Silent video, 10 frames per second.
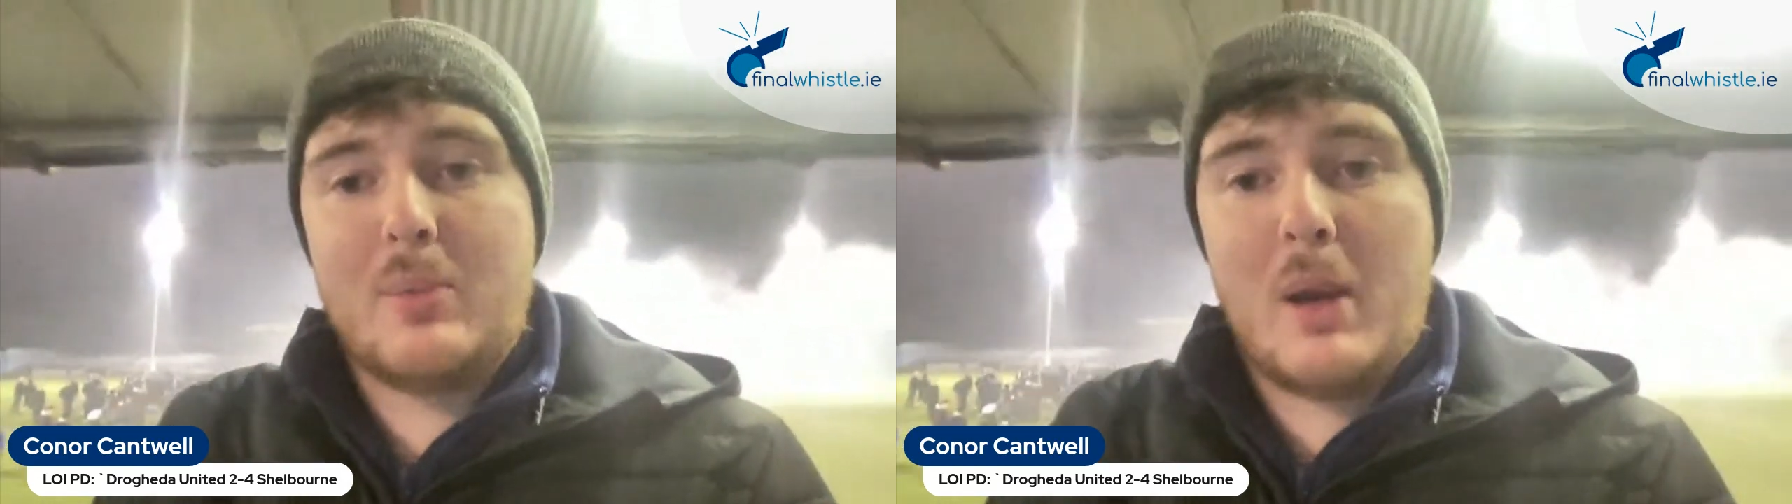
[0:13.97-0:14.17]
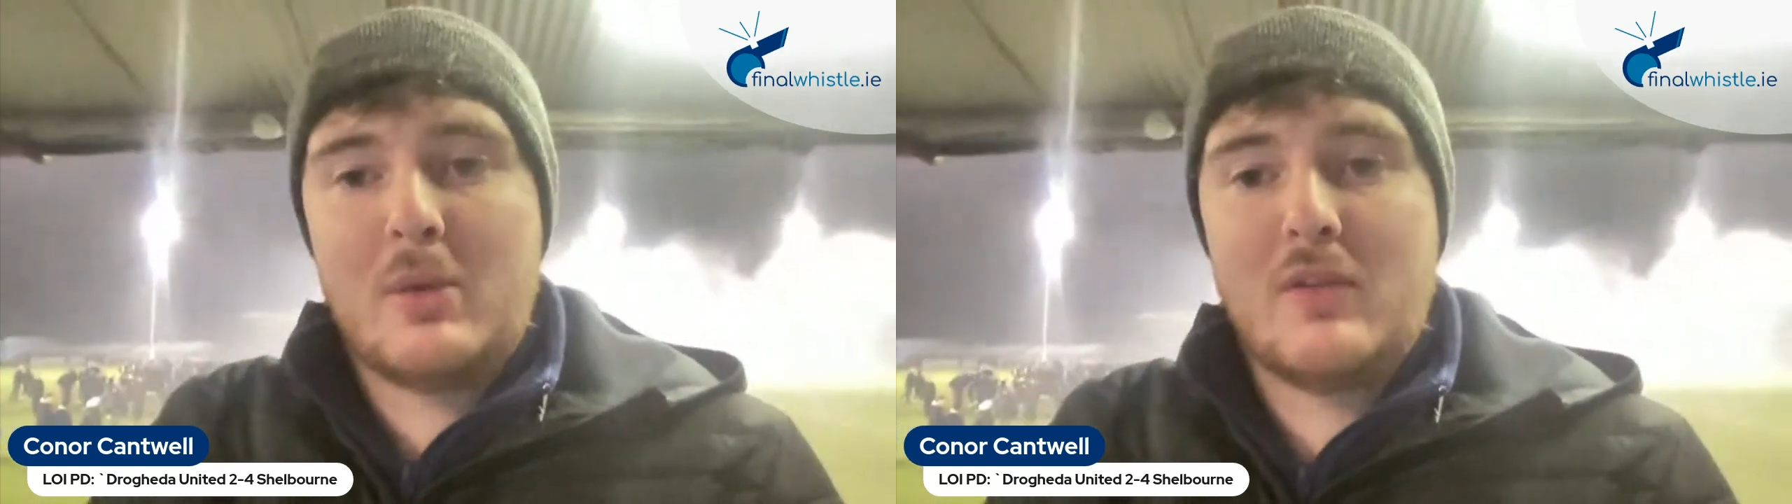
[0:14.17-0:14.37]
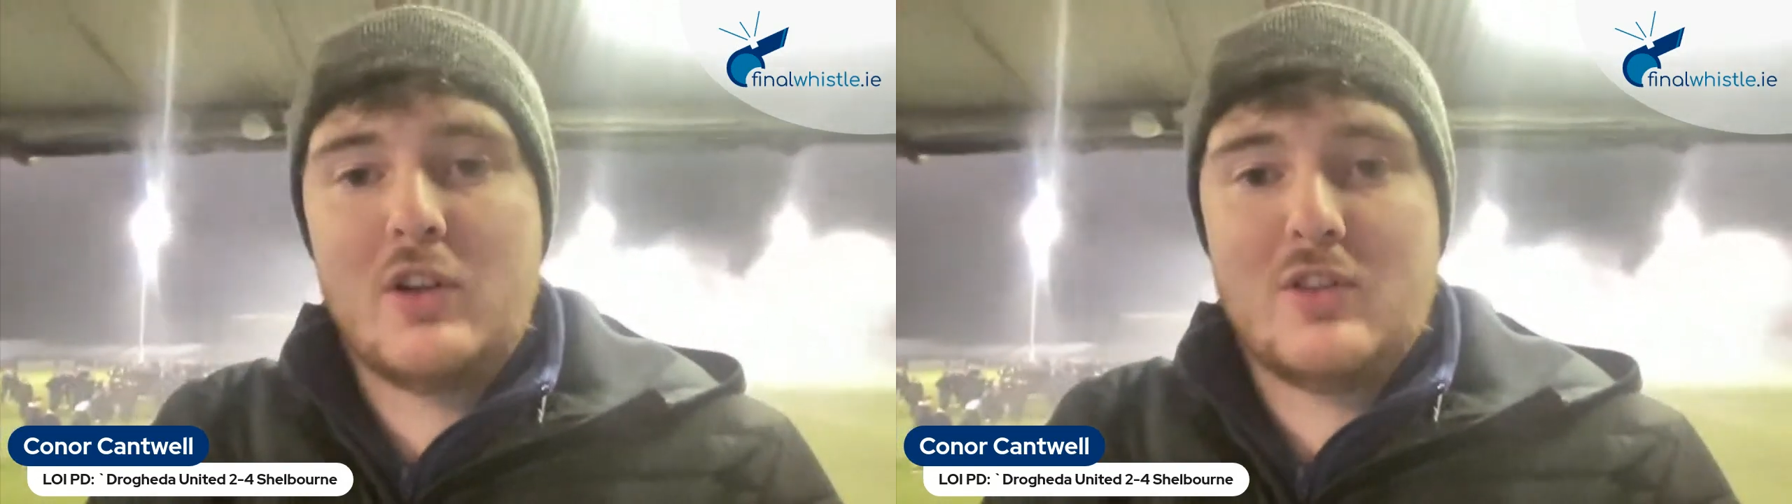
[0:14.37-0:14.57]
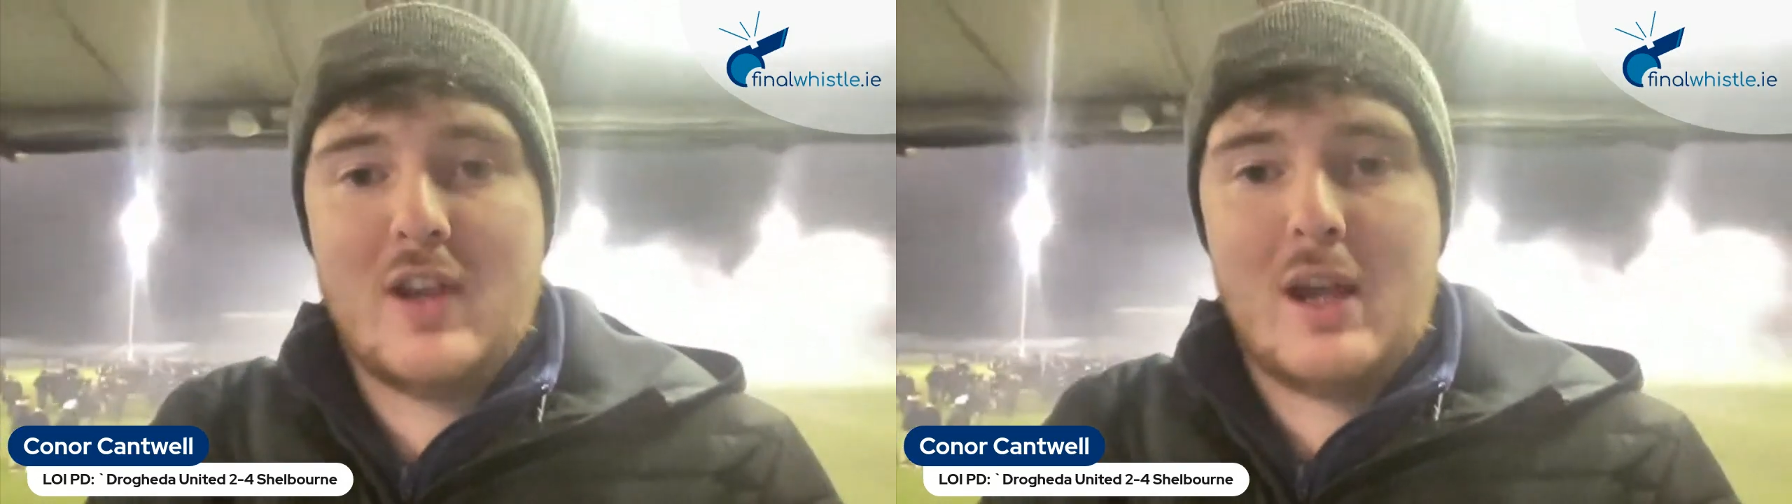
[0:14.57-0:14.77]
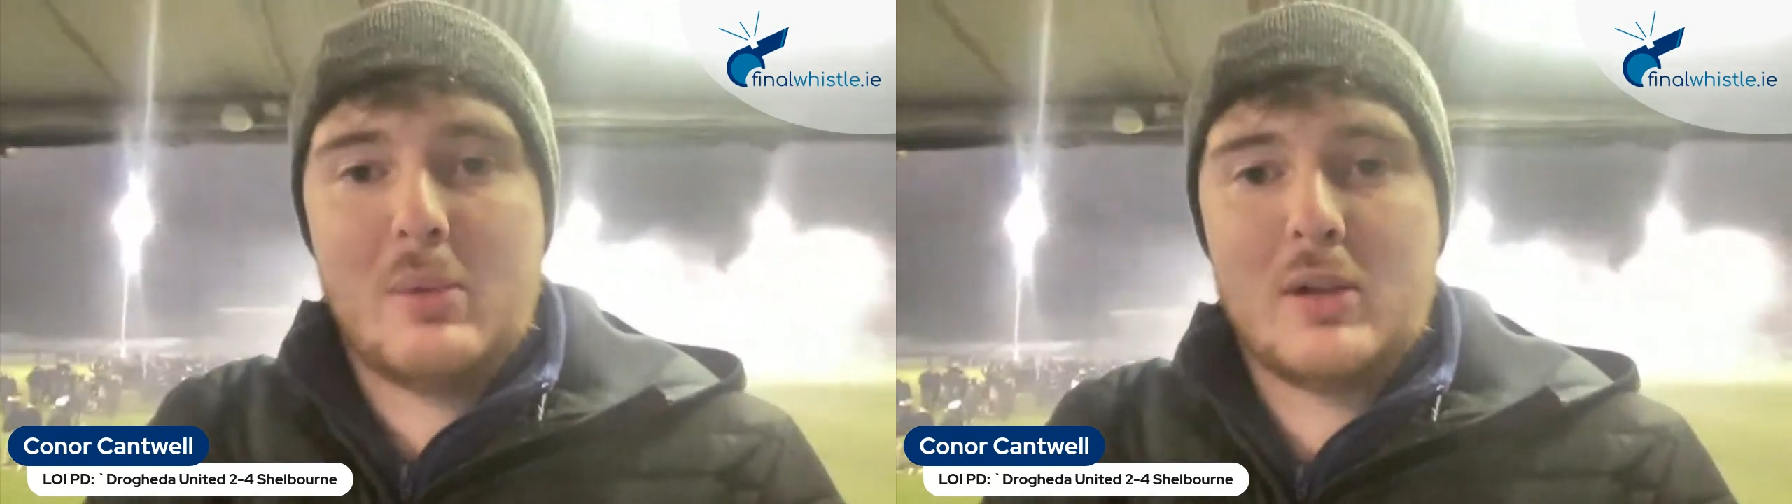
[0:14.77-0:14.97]
in the Premier
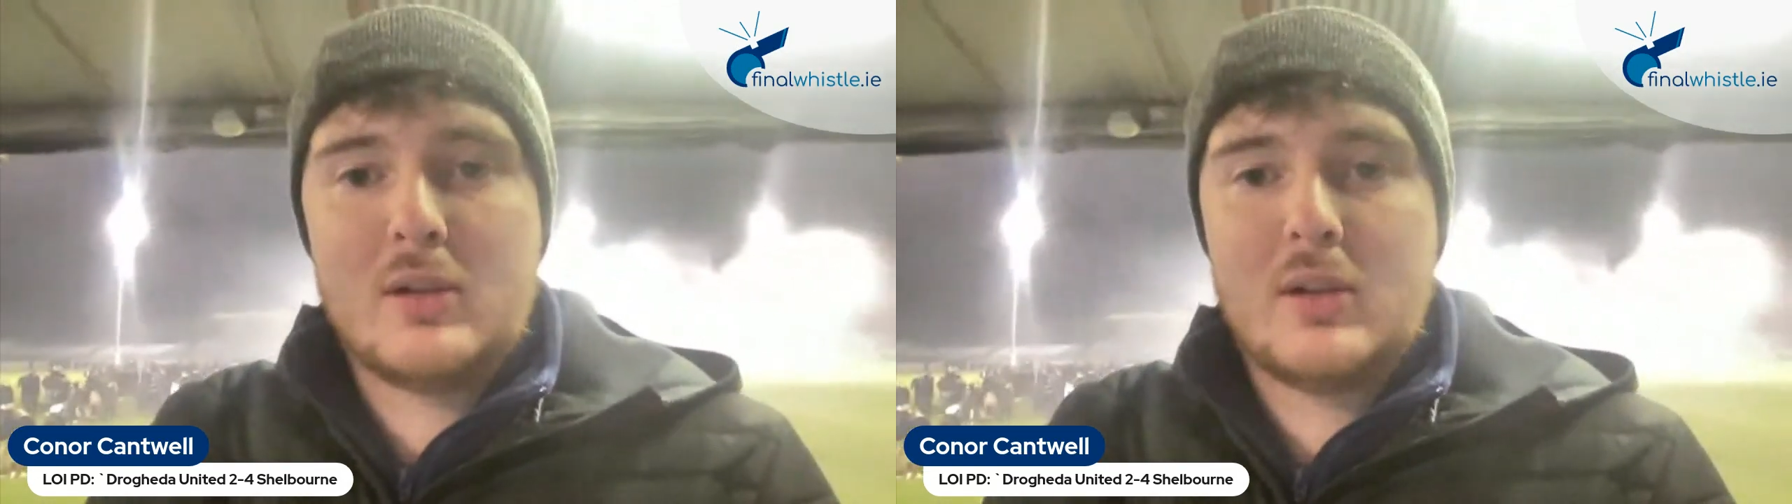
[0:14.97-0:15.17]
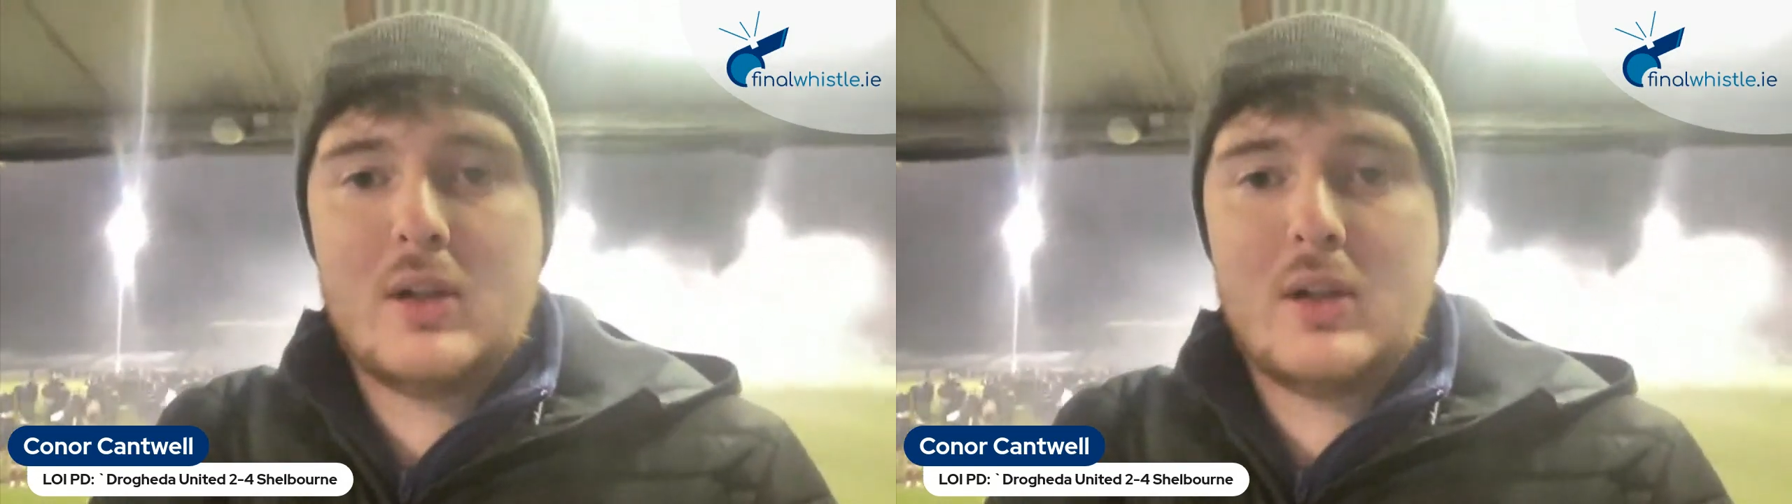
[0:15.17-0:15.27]
Division table.